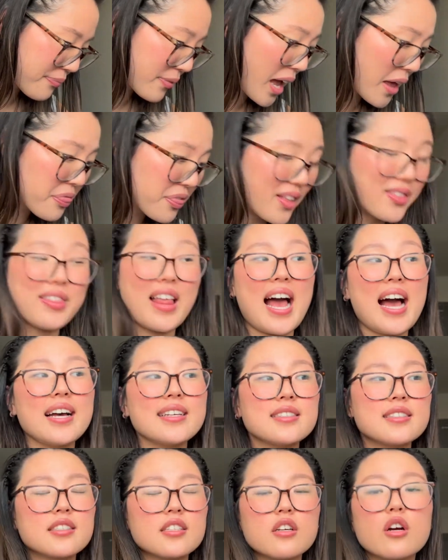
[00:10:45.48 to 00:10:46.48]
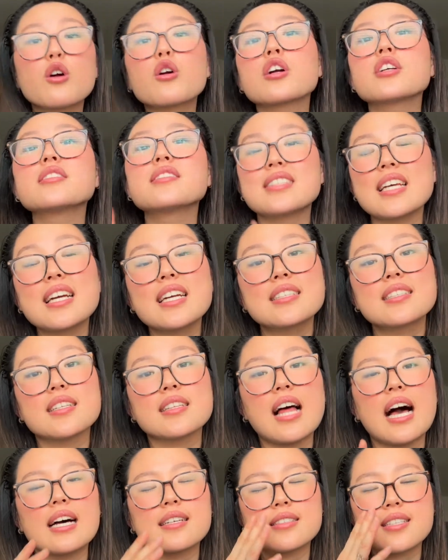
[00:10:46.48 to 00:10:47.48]
the last, or second to
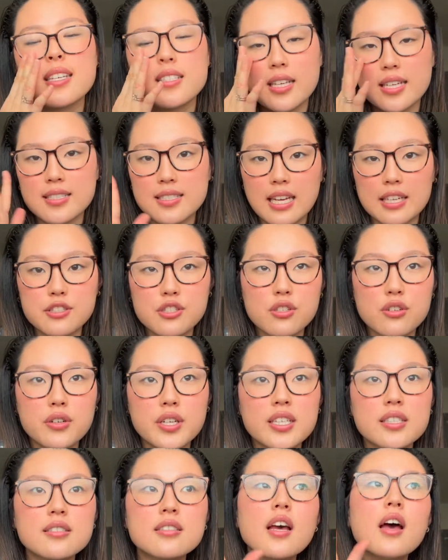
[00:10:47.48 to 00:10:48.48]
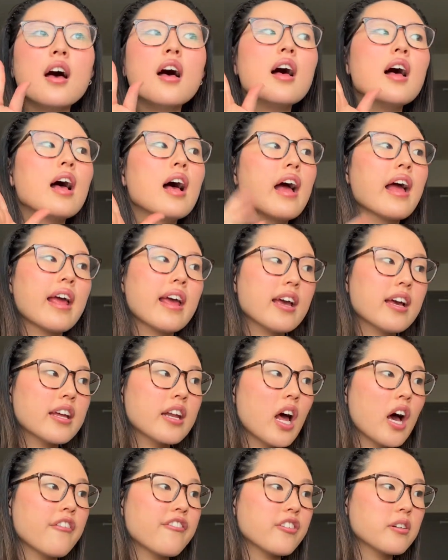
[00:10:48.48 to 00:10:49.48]
last, is accessories. And
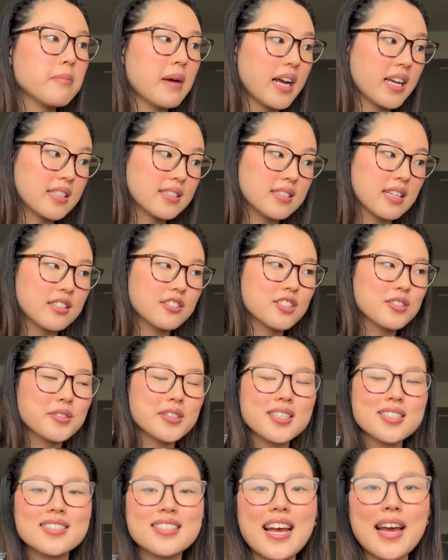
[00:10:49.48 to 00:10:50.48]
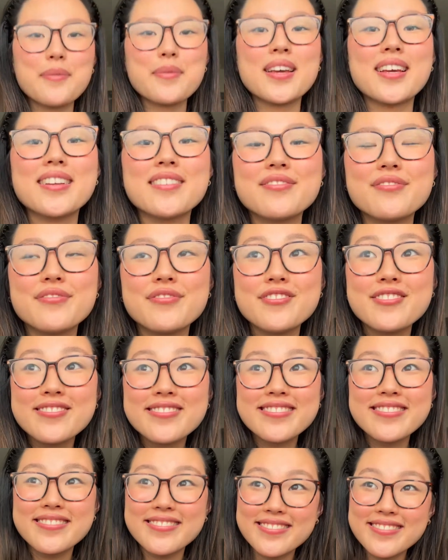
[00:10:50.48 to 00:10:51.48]
for my accessories, I mean,
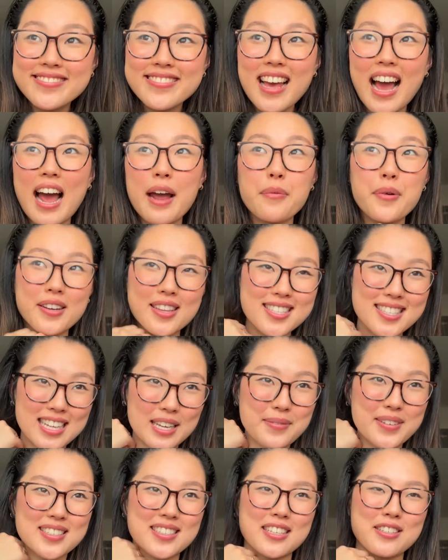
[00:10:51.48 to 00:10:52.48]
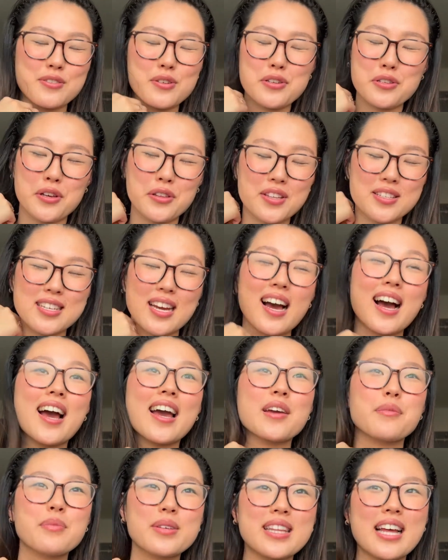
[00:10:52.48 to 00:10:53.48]
I wear the same accessories all the
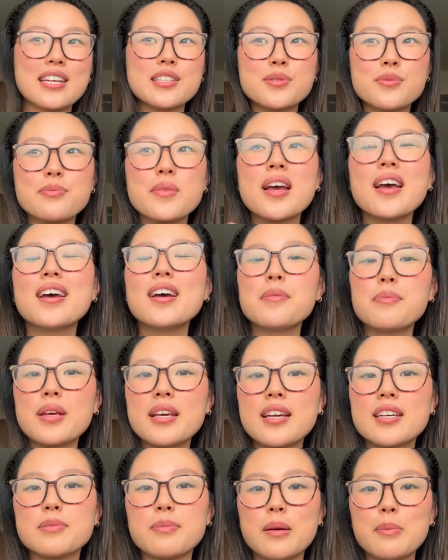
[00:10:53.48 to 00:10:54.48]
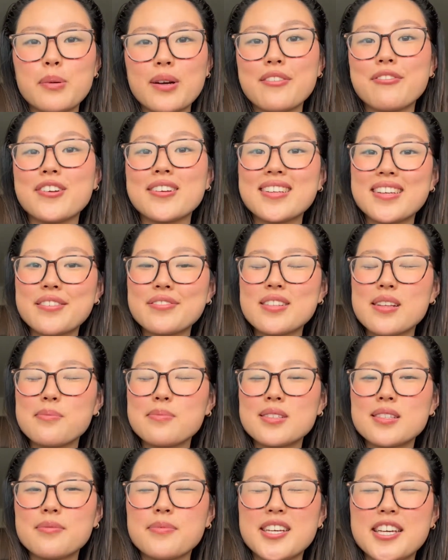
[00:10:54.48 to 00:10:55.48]
time, but that's because my boyfriend gives them
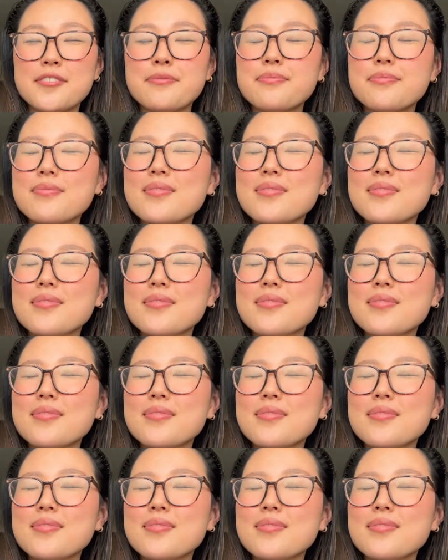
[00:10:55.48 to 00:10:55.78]
to me.